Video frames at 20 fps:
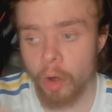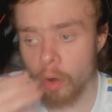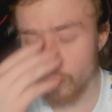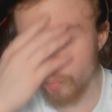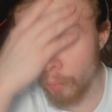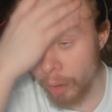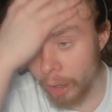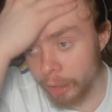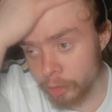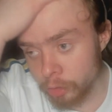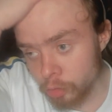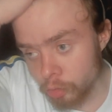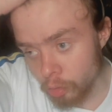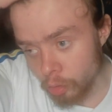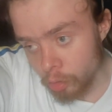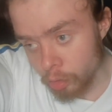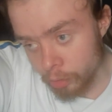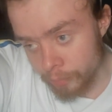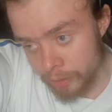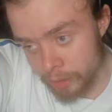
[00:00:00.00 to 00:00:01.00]
Oh my
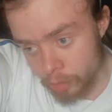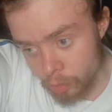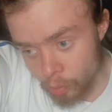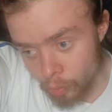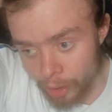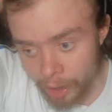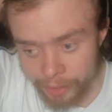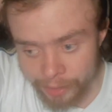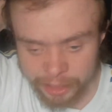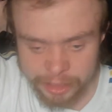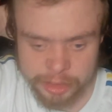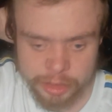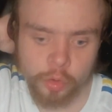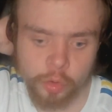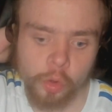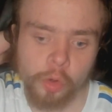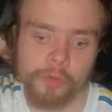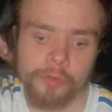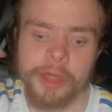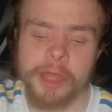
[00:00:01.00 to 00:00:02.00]
god. I mean, the way they
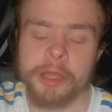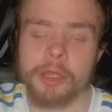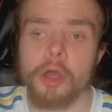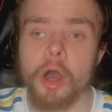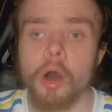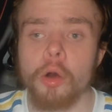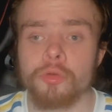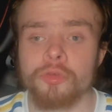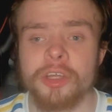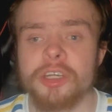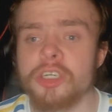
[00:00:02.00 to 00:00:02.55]
scored their goals,